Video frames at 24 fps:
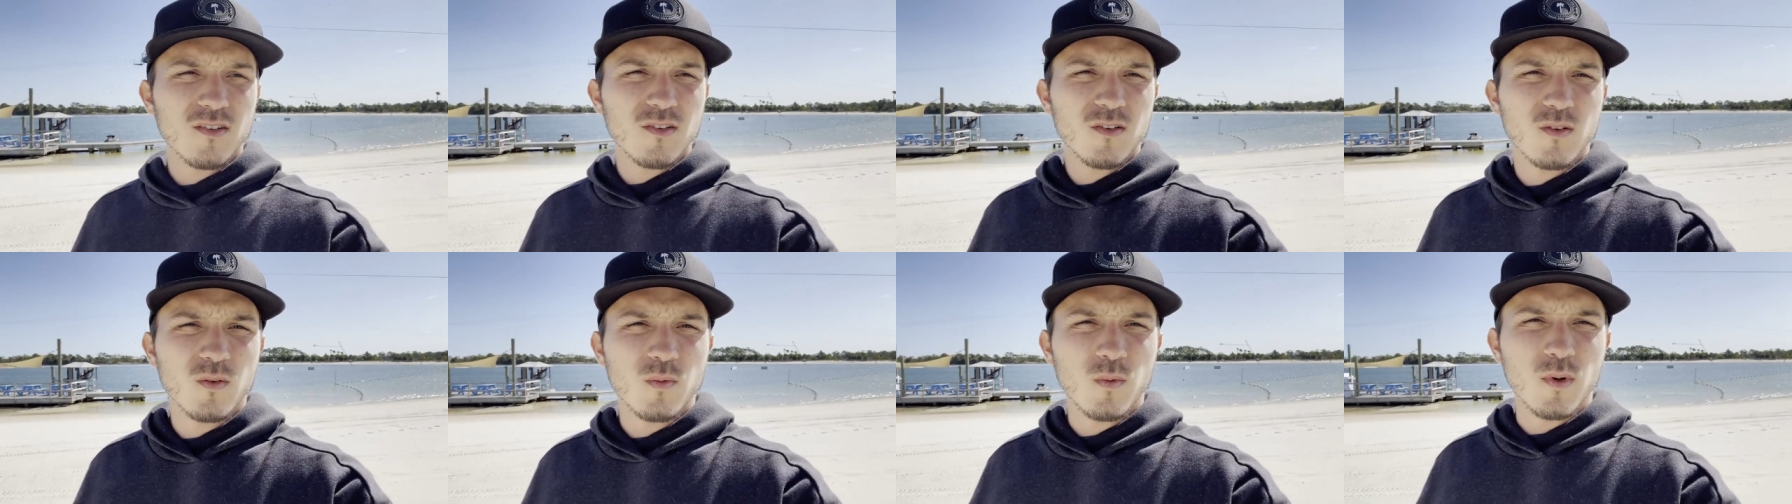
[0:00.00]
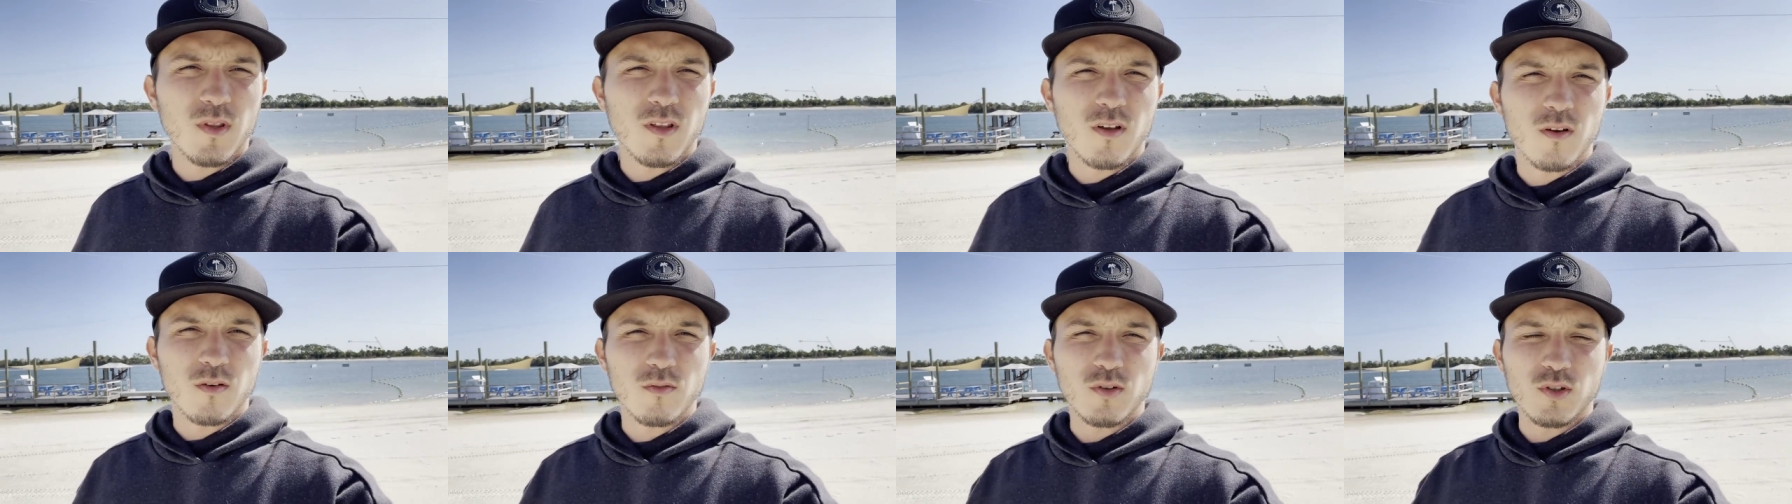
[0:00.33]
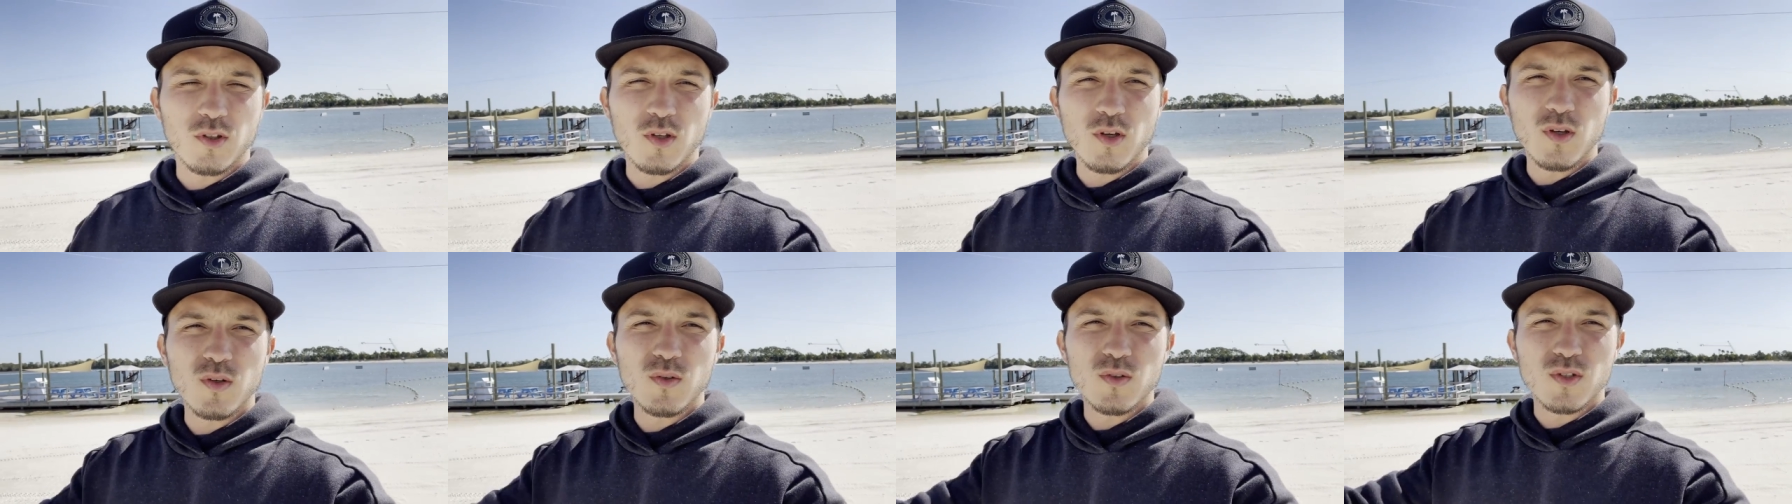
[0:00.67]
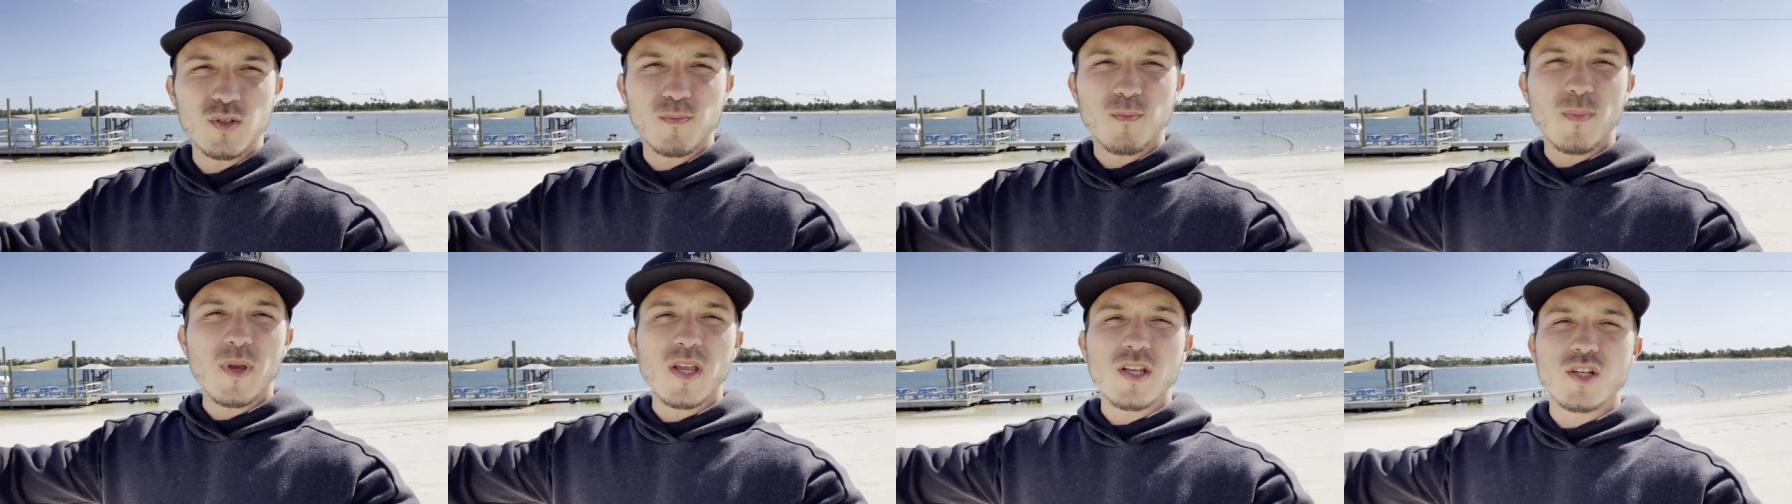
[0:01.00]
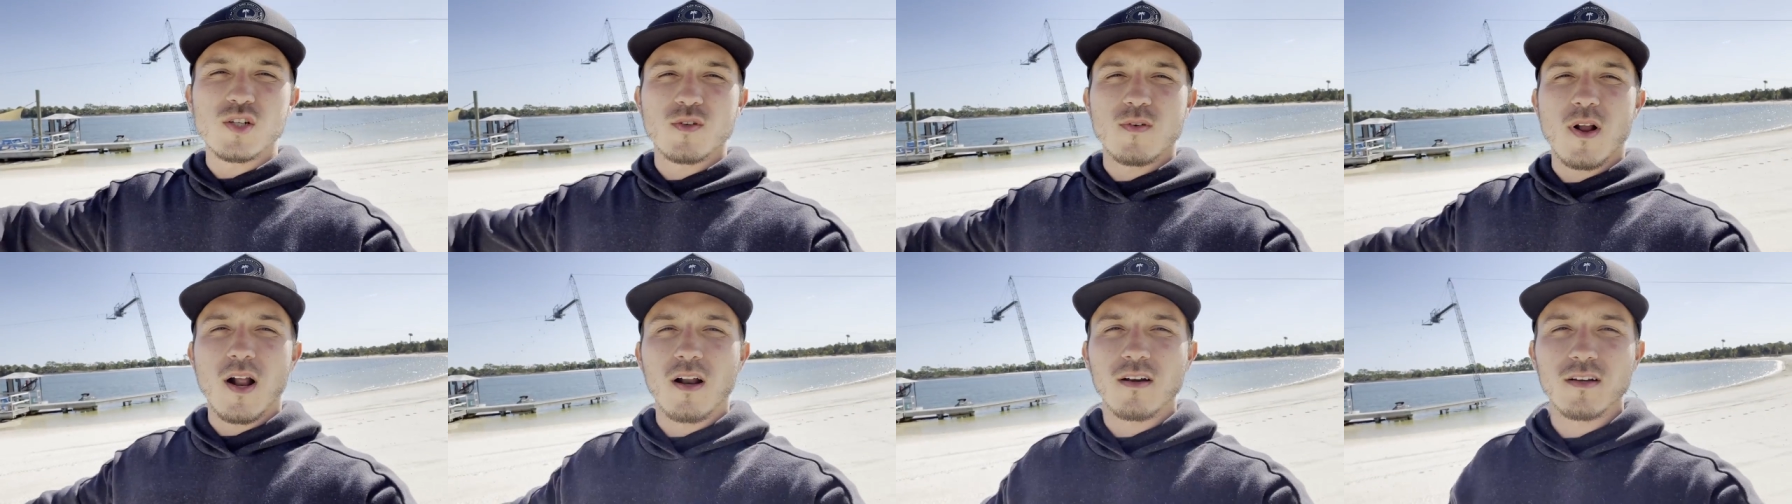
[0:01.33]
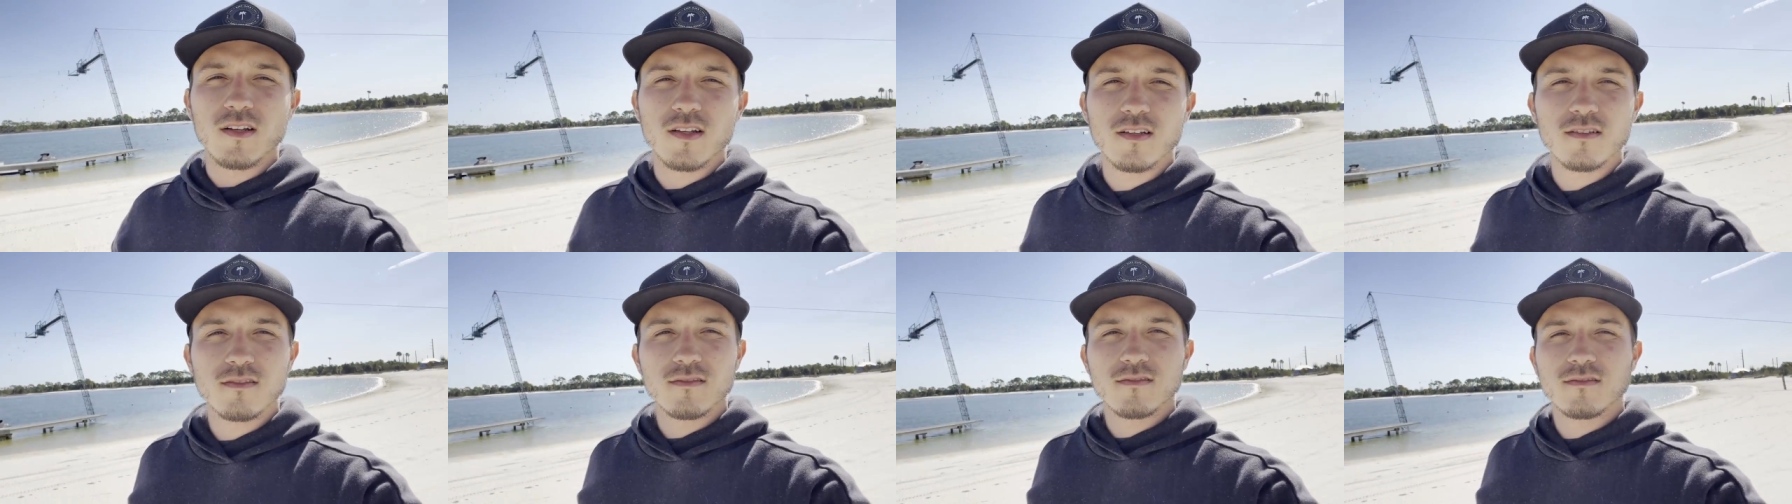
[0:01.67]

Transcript: with a huge beach around it.